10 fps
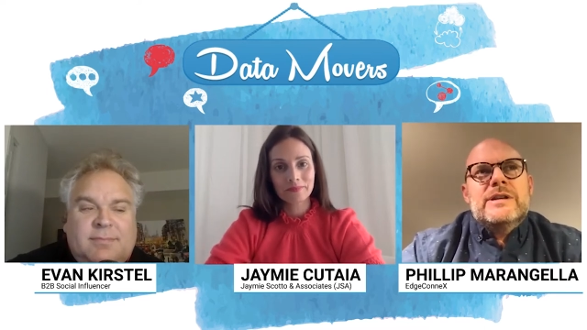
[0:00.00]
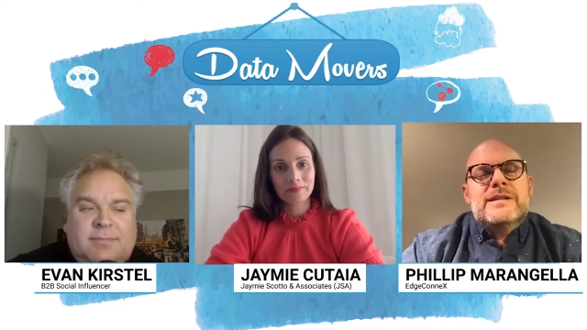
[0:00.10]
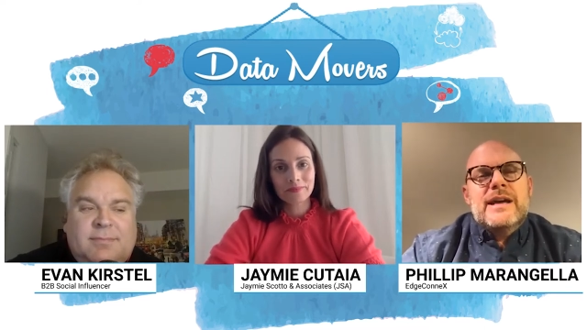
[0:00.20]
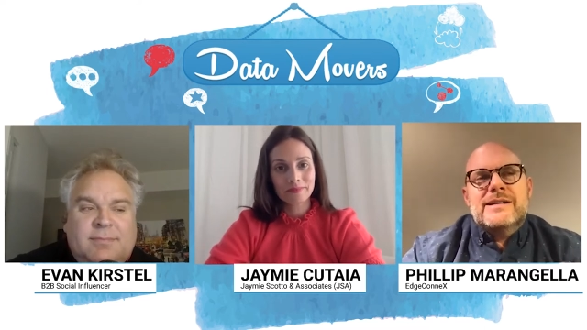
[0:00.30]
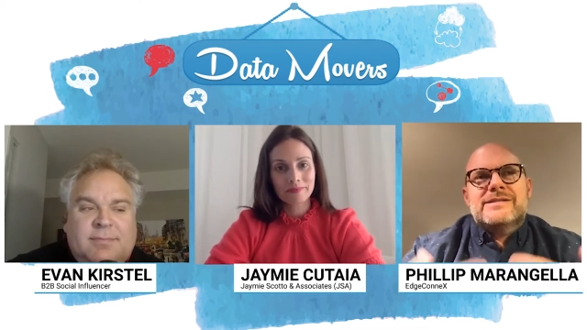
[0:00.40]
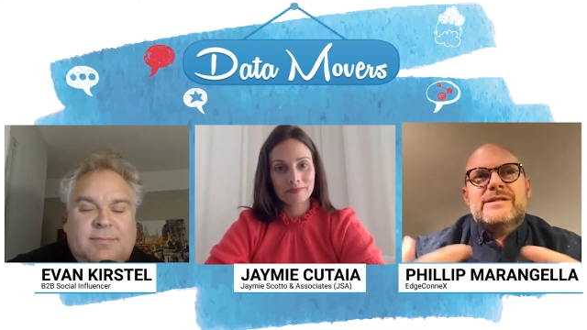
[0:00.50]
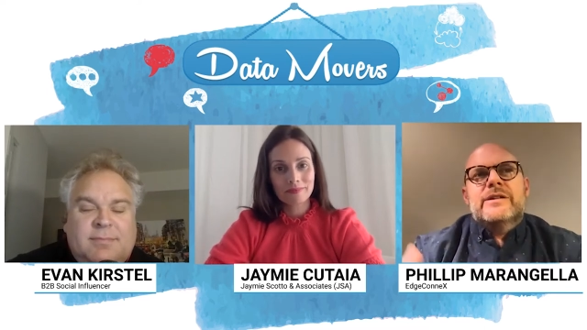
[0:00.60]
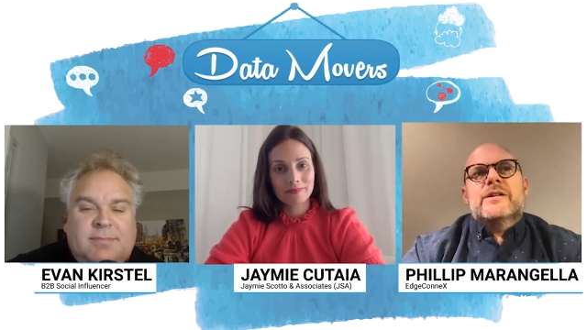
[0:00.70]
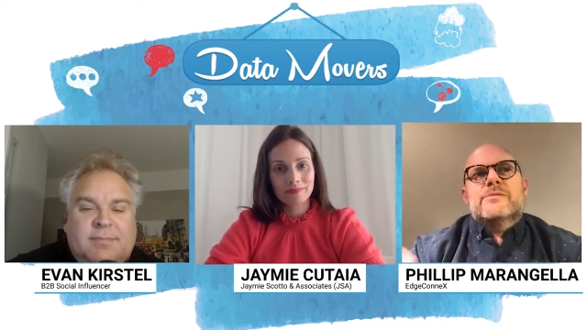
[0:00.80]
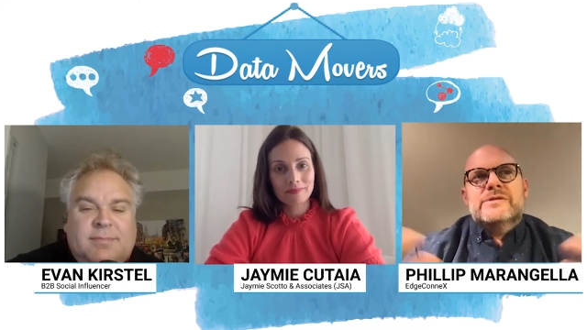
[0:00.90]
Speaker 1: the data
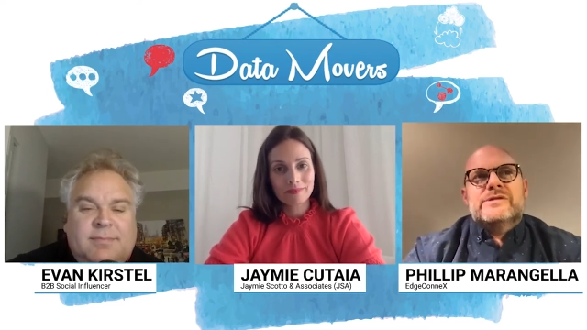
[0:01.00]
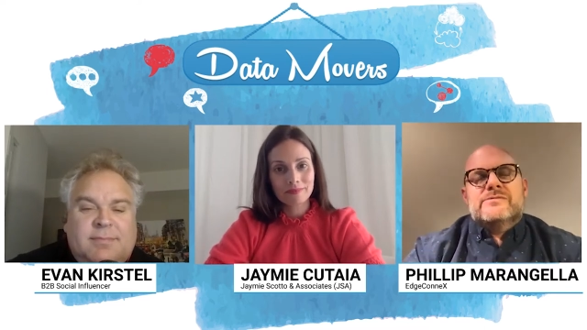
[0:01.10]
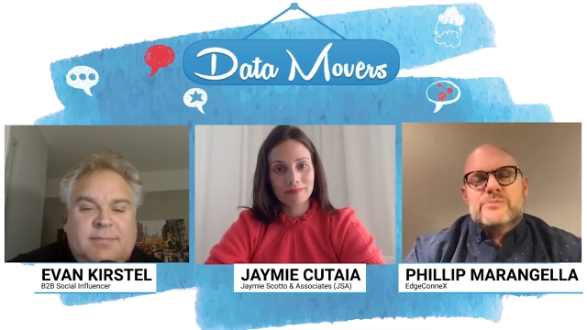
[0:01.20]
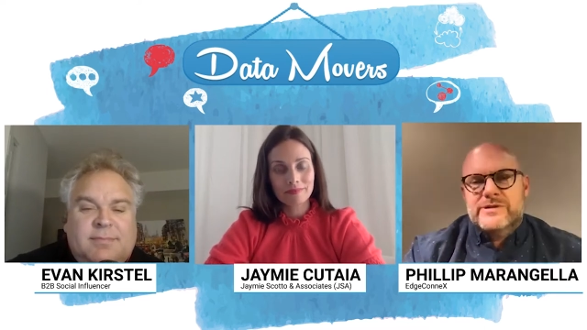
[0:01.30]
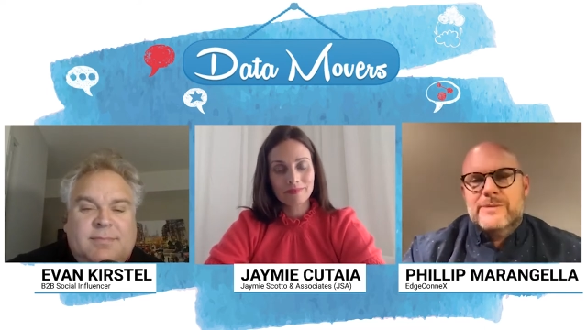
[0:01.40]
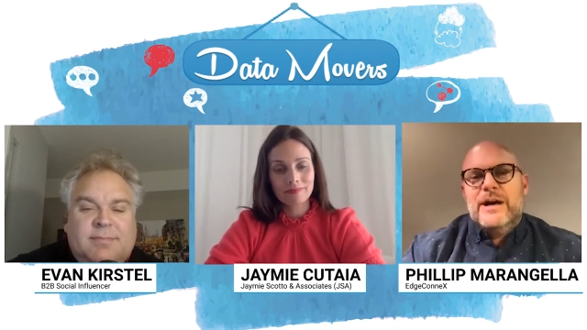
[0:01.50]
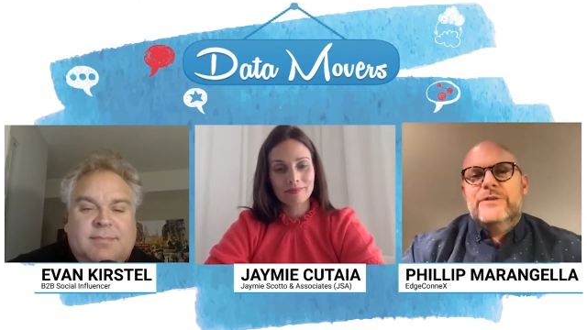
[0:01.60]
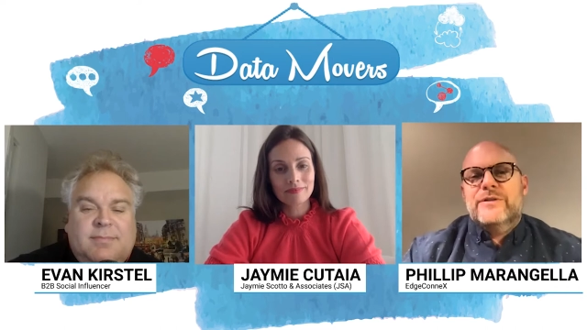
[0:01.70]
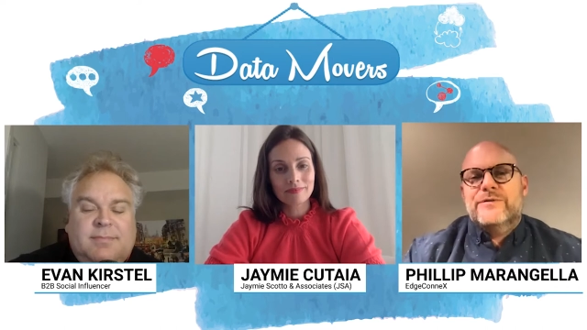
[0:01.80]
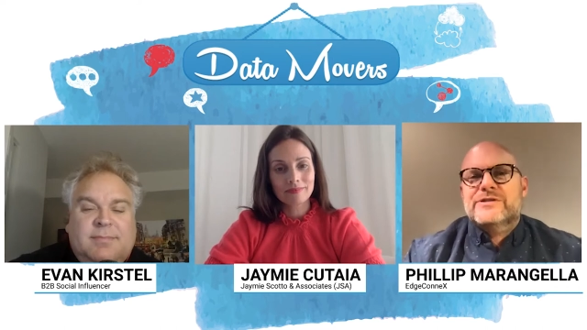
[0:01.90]
center was
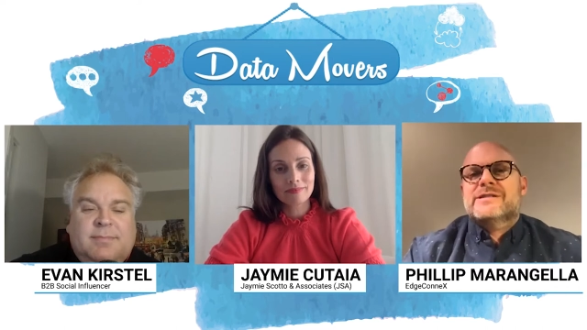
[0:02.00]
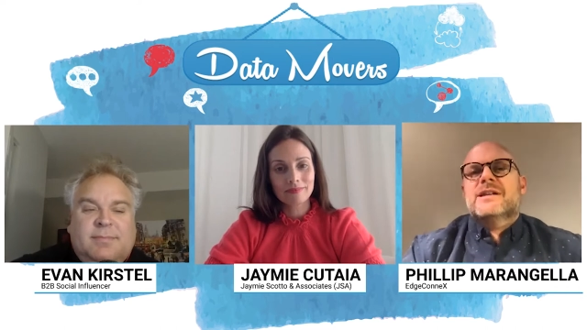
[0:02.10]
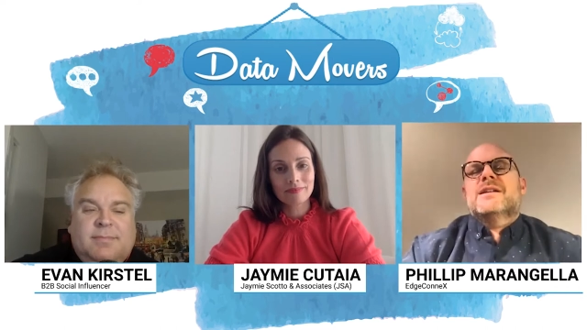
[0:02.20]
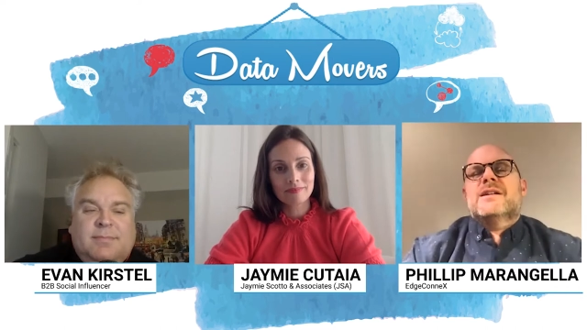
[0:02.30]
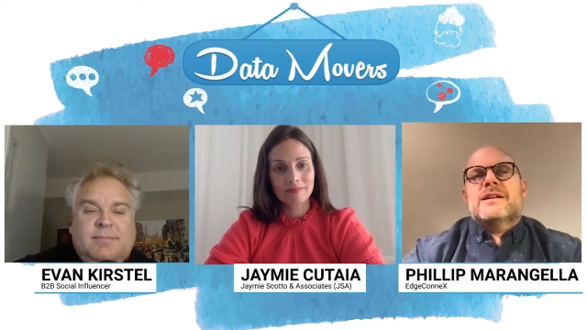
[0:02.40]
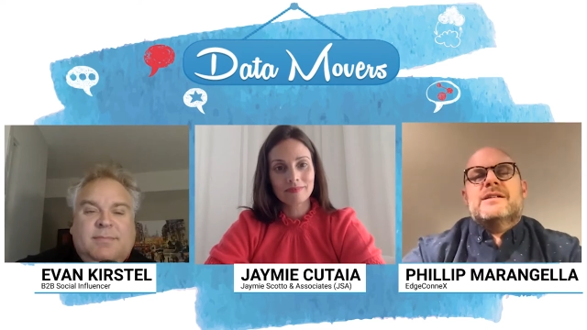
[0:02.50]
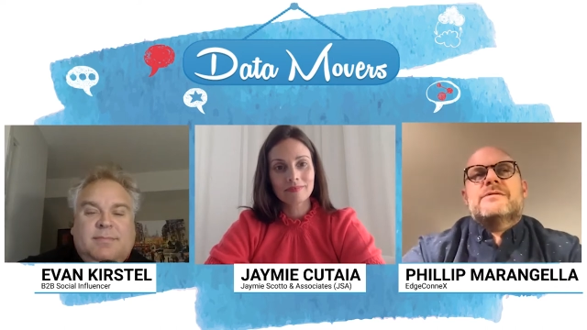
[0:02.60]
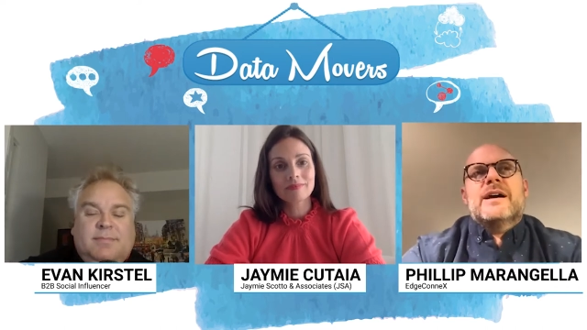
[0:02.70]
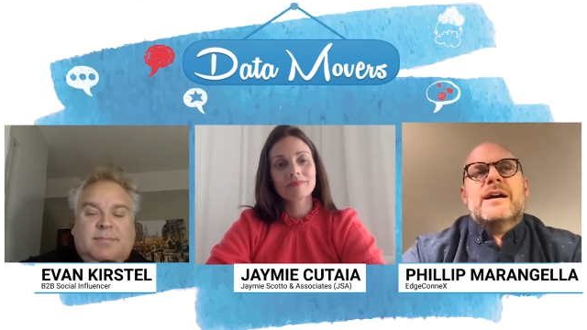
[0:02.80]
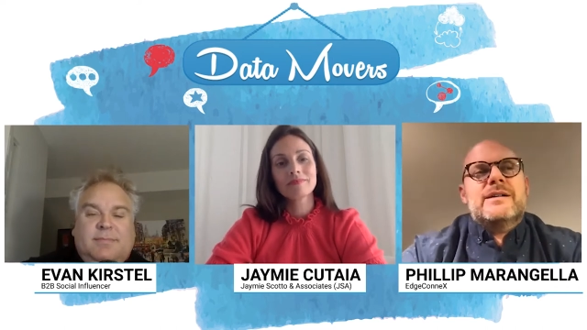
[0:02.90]
about the facility,
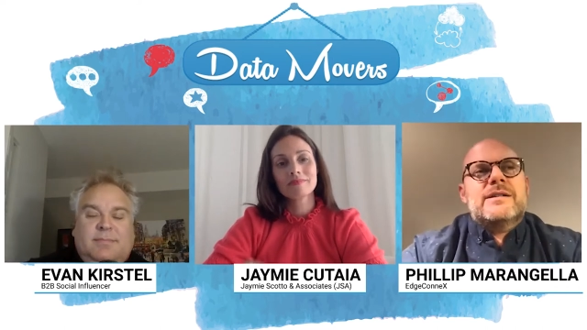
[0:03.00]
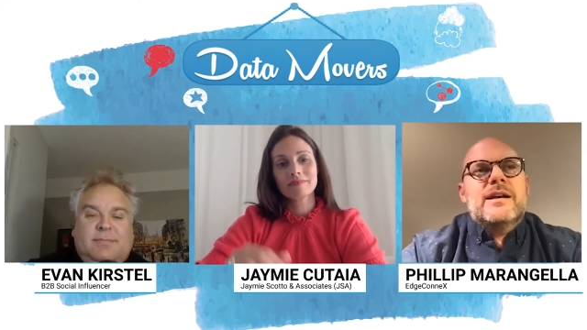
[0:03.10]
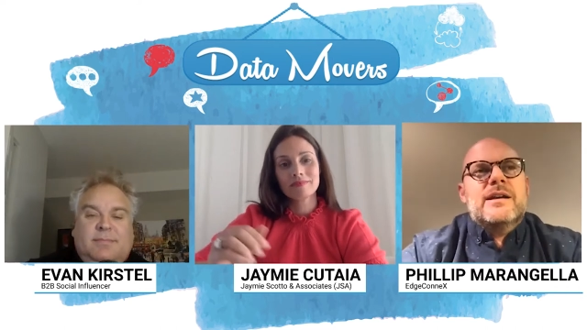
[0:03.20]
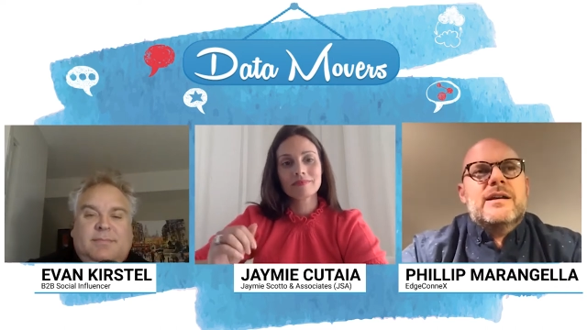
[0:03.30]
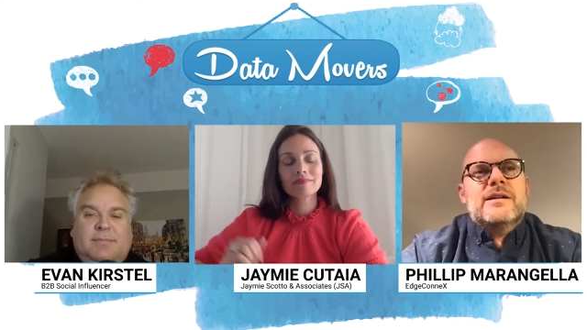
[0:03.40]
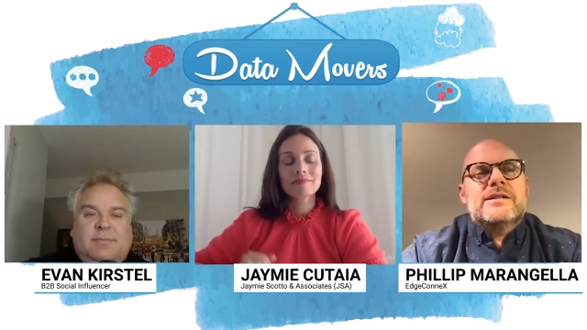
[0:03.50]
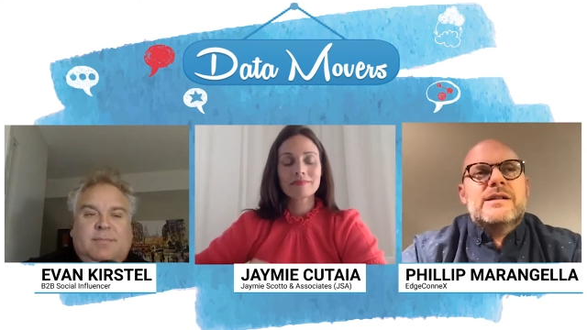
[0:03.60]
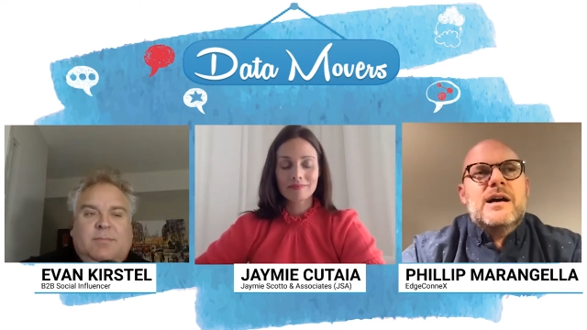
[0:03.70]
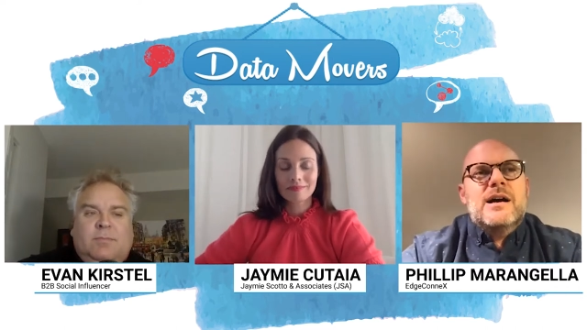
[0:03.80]
right? And,